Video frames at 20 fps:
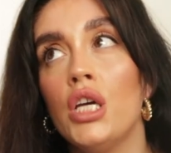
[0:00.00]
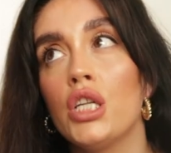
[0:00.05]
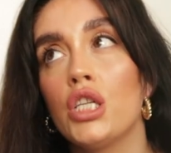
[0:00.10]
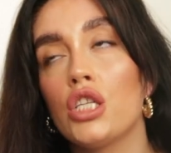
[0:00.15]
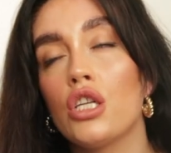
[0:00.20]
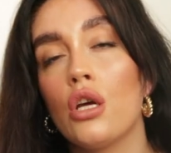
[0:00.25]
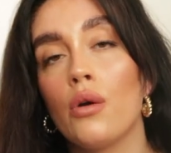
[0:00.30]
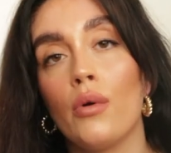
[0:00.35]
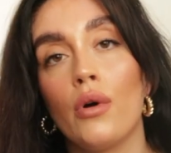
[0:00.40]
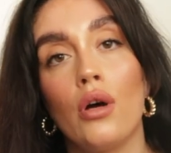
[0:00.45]

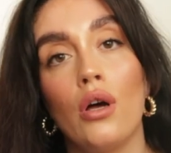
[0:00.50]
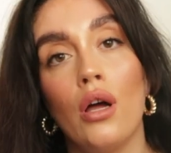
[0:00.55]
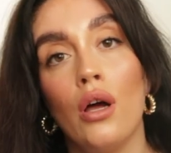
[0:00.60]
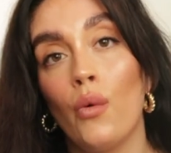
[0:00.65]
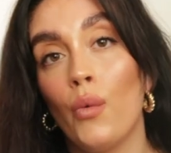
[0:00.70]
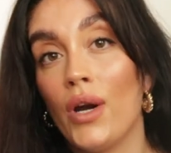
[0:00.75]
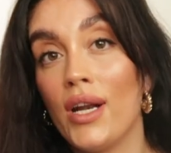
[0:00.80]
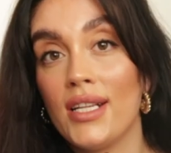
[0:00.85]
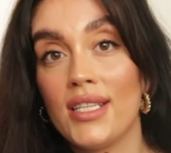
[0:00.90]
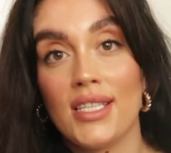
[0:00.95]
do you know what,
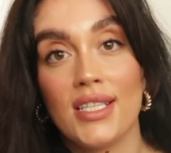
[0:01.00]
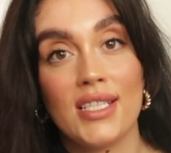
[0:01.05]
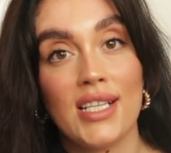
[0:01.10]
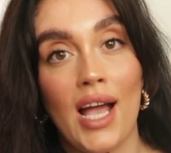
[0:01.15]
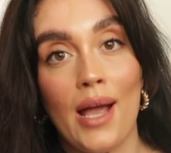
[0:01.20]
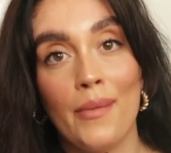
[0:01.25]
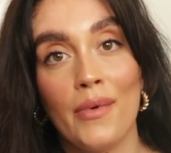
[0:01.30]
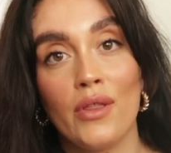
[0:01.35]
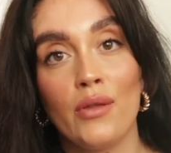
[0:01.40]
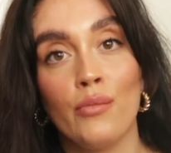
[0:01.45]
when it's the
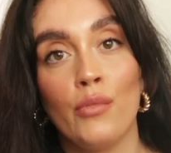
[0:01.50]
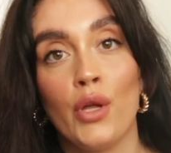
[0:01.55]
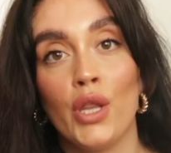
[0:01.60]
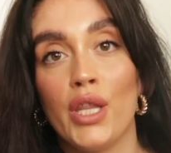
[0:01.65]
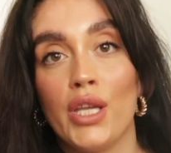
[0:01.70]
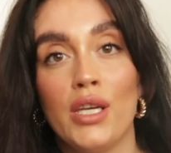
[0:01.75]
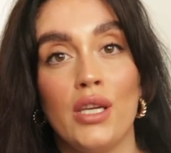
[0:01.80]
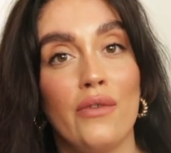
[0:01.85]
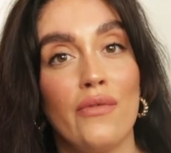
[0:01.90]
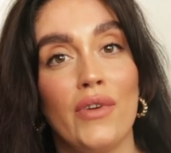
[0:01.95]
time of the
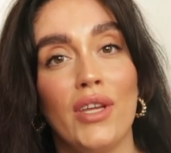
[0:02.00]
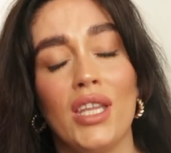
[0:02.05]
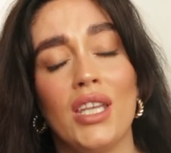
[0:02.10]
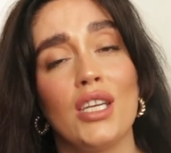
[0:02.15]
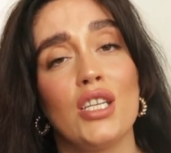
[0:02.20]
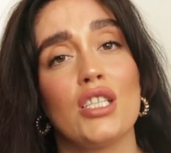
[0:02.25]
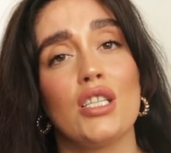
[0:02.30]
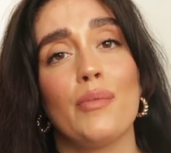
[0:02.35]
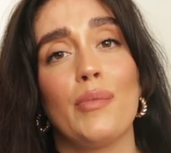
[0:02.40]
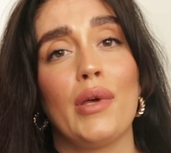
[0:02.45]
month and you're
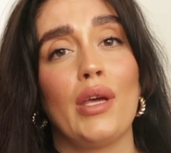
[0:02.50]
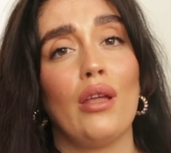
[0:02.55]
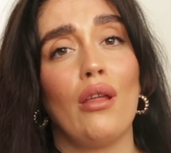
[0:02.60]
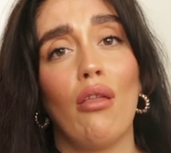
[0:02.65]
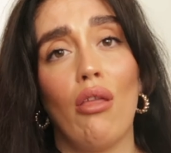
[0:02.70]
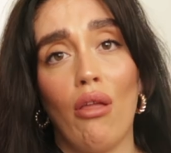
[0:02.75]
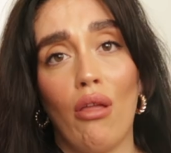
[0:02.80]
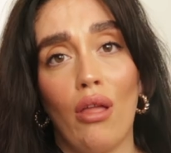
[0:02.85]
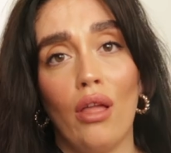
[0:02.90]
feeling just a bit